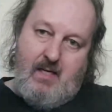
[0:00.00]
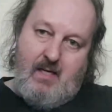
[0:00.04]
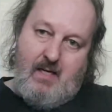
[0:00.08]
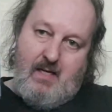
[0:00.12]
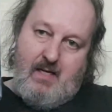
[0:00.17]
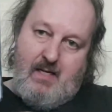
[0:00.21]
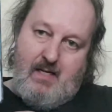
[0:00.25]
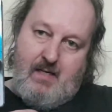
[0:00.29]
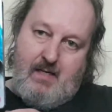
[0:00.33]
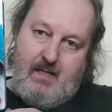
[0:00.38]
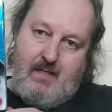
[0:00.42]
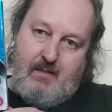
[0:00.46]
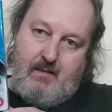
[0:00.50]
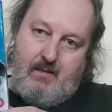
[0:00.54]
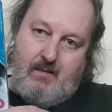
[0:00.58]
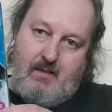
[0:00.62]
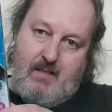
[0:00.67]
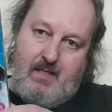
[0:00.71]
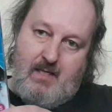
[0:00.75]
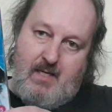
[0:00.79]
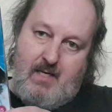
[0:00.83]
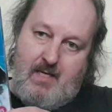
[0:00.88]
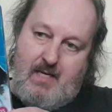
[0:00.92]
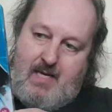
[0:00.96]
the
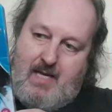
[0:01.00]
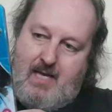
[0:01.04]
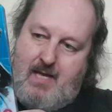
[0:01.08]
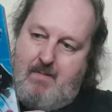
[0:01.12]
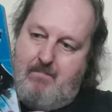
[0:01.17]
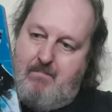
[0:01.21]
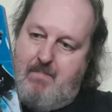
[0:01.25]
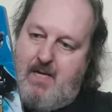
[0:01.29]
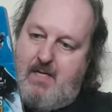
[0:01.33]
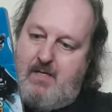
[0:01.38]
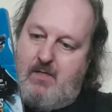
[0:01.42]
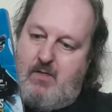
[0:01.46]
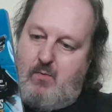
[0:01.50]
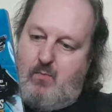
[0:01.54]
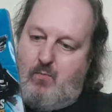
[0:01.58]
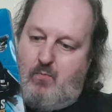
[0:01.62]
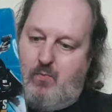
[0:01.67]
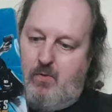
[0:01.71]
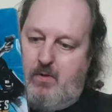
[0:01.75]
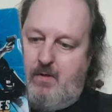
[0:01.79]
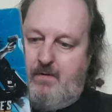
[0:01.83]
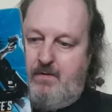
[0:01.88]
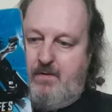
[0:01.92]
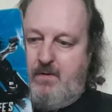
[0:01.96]
Hitman's
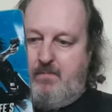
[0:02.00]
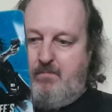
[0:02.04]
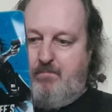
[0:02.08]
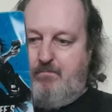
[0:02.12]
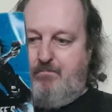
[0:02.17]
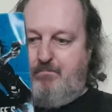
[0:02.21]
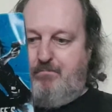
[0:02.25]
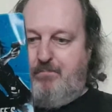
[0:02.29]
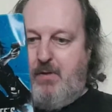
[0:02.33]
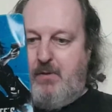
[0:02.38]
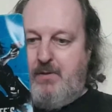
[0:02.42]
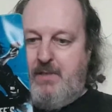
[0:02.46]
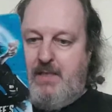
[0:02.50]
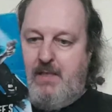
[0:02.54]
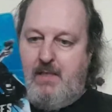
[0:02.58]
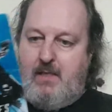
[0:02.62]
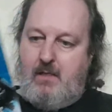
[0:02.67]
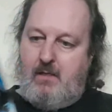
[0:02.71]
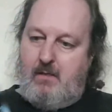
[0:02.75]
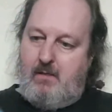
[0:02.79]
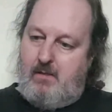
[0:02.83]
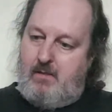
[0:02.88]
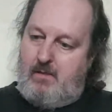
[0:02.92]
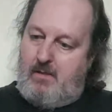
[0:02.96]
Wife's
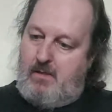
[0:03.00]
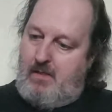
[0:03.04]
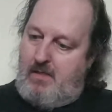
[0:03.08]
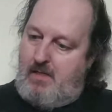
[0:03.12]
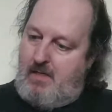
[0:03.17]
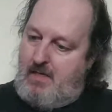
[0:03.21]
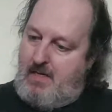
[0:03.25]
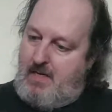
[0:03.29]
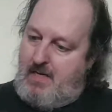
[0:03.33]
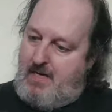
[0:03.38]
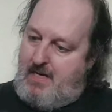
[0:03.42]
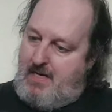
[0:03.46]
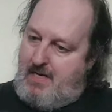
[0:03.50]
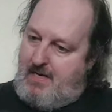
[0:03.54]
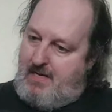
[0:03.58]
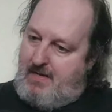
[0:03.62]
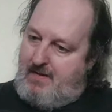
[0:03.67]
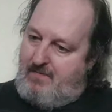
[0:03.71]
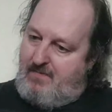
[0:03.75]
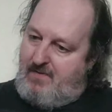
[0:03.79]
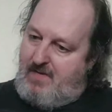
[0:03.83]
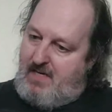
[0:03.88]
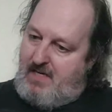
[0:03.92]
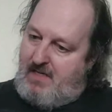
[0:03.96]
Bodyguard.
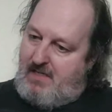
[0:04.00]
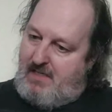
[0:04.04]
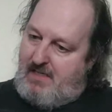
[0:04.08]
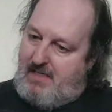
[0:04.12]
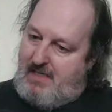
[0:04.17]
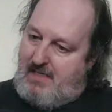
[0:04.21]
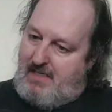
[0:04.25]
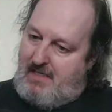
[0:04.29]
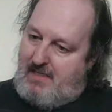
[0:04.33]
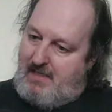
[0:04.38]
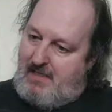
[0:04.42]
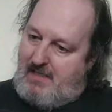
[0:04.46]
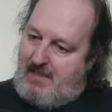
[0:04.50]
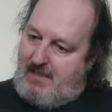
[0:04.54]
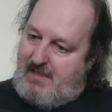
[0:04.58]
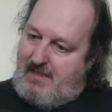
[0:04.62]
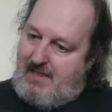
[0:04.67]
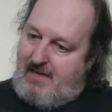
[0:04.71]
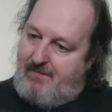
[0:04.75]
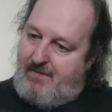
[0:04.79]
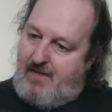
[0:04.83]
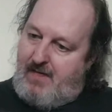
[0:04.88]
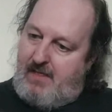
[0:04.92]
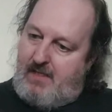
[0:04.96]
This is the
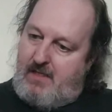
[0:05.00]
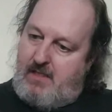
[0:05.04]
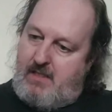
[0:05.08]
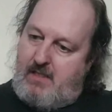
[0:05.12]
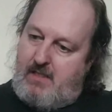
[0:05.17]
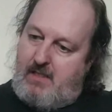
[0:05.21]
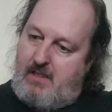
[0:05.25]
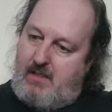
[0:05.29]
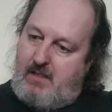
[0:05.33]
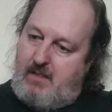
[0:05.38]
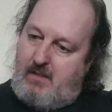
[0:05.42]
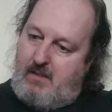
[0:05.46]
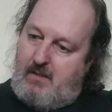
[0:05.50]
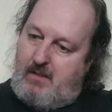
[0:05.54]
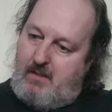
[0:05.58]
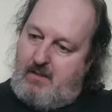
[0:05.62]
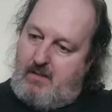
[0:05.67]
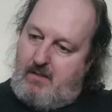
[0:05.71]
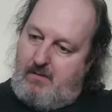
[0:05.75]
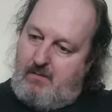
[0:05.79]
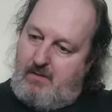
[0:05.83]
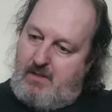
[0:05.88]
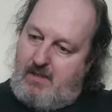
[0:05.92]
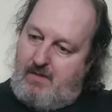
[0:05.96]
Zavvi
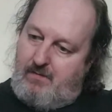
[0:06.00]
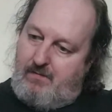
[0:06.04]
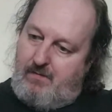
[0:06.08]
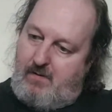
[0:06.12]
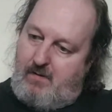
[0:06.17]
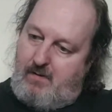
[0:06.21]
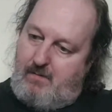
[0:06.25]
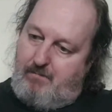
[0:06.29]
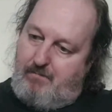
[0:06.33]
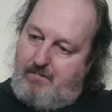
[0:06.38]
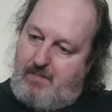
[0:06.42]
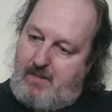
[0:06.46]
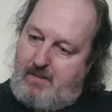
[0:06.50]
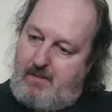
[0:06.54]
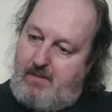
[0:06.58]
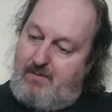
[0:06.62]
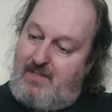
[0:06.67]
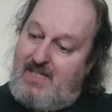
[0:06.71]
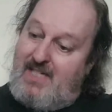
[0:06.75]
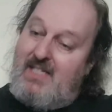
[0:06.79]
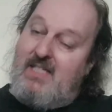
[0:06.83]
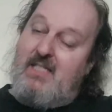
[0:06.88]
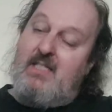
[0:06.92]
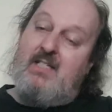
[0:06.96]
exclusive. No,
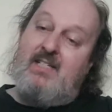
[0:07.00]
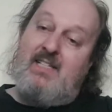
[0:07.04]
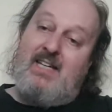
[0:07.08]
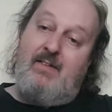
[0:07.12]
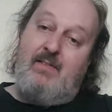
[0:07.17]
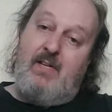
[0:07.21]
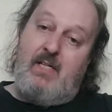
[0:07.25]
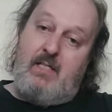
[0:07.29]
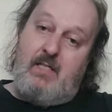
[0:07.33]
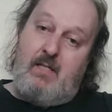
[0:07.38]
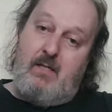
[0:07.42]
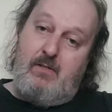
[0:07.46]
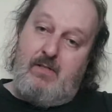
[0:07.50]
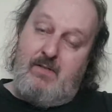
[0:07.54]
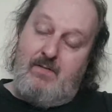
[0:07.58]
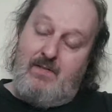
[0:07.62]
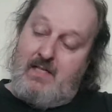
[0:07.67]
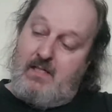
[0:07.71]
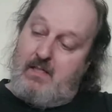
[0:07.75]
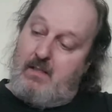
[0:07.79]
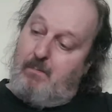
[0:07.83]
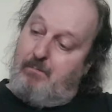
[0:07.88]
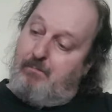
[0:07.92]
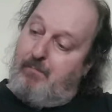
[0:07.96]
it isn't the Zavvi exclusive,
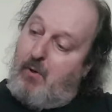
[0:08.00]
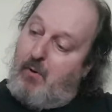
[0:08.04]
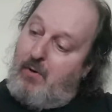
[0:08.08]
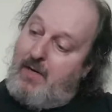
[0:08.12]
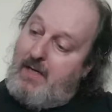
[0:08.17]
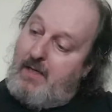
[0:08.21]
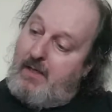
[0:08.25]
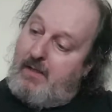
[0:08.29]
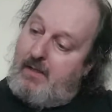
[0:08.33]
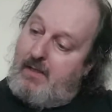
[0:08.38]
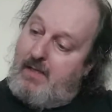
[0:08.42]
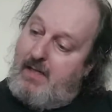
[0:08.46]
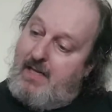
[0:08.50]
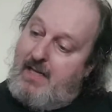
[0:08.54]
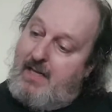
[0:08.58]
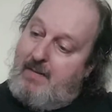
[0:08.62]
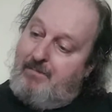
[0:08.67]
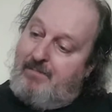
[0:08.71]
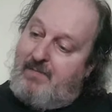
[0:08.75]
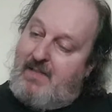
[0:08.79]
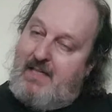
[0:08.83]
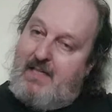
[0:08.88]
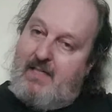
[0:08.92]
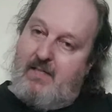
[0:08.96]
that's the point.
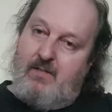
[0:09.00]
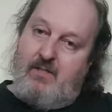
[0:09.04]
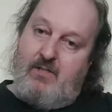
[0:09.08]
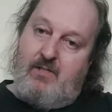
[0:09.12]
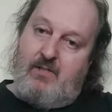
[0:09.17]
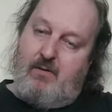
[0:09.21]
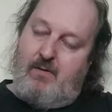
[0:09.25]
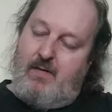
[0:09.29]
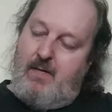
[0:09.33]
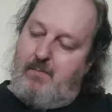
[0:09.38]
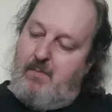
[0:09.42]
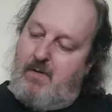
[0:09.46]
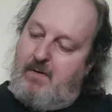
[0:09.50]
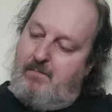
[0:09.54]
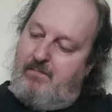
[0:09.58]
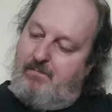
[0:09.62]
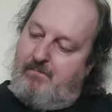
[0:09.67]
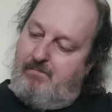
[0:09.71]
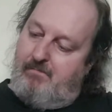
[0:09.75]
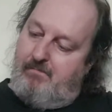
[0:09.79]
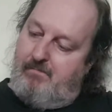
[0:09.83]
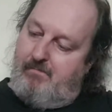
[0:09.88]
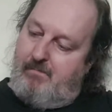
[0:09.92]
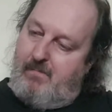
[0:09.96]
Sorry, my
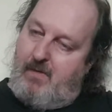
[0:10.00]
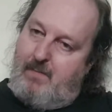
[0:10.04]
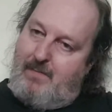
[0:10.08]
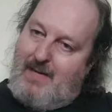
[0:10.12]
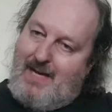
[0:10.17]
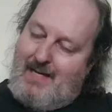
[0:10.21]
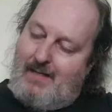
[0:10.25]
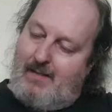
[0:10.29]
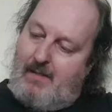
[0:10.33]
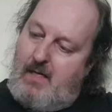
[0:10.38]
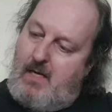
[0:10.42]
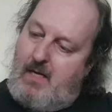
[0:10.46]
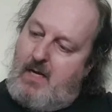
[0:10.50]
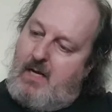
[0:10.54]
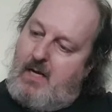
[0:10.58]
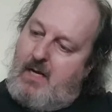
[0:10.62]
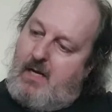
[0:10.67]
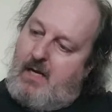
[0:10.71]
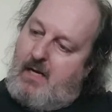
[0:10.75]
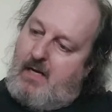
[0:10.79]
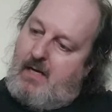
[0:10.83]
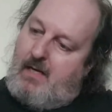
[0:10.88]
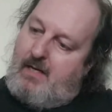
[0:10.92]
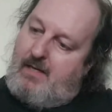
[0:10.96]
bad.
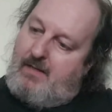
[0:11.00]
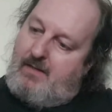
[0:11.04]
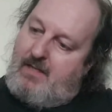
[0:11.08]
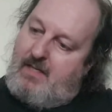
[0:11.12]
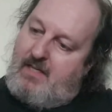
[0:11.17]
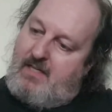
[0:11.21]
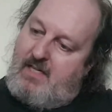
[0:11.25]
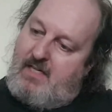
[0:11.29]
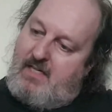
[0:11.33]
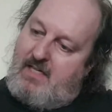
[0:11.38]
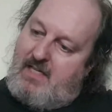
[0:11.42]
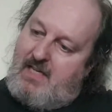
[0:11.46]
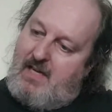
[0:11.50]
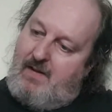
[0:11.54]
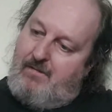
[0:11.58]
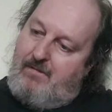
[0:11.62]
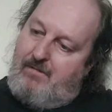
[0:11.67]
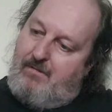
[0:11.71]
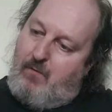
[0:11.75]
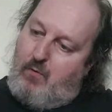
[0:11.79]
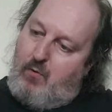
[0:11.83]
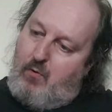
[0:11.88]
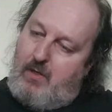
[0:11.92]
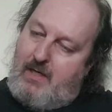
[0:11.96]
This is the
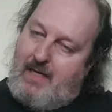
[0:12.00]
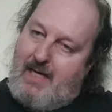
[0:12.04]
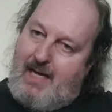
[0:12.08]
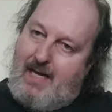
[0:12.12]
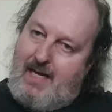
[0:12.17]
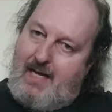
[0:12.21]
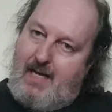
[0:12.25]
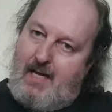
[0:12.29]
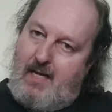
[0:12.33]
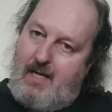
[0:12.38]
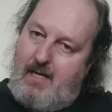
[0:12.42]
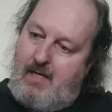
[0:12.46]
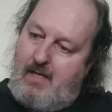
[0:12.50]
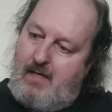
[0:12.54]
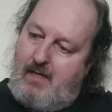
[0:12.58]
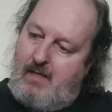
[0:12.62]
4K